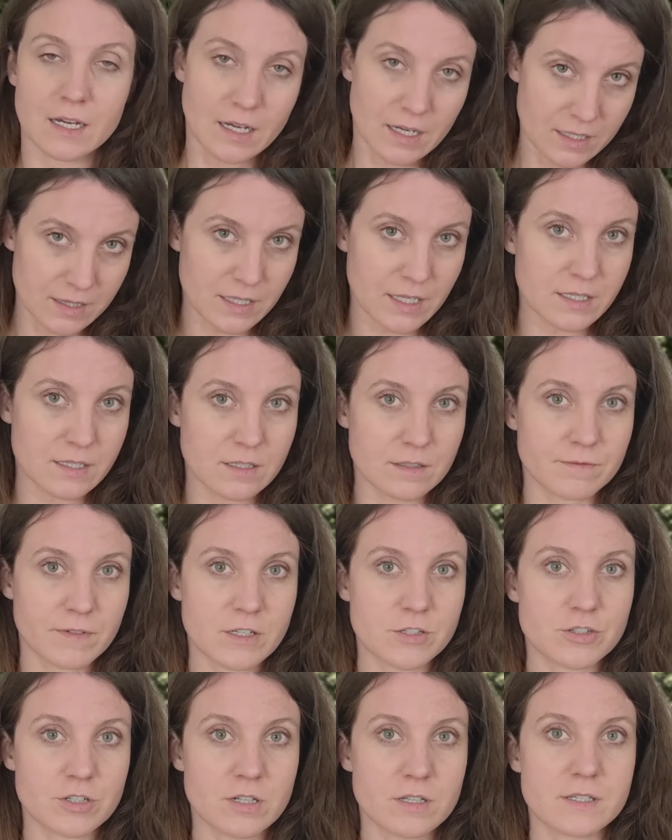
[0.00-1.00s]
Unlike
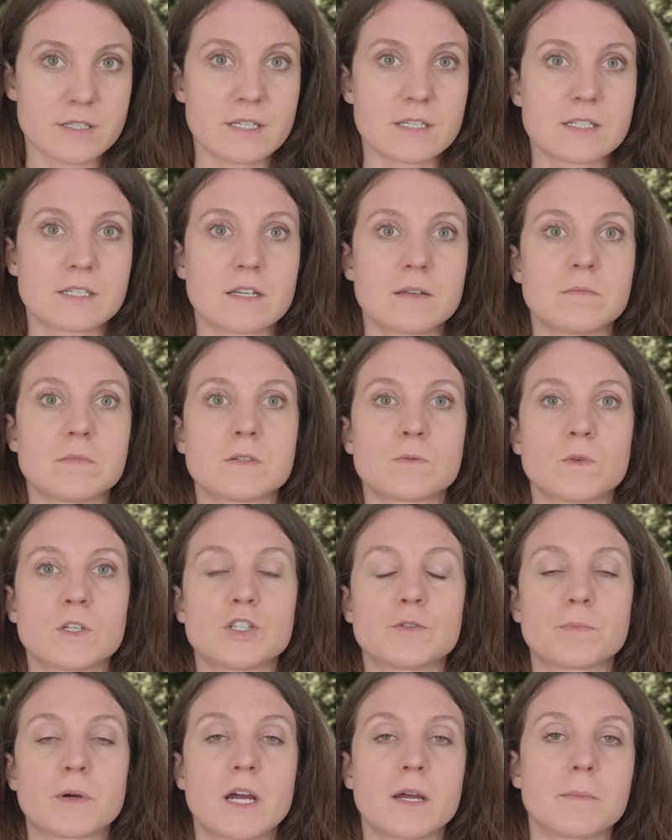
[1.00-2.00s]
conventional systems,
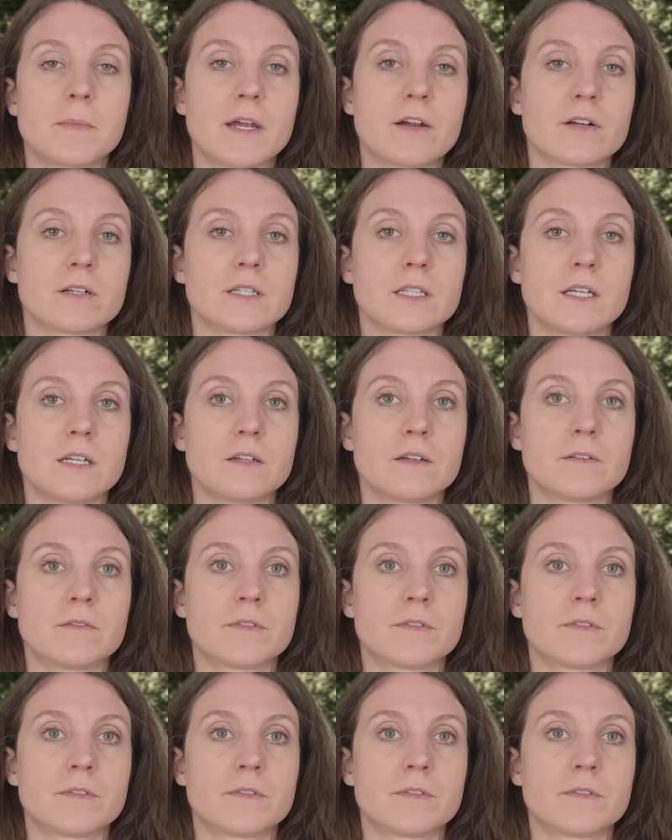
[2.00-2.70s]
which primarily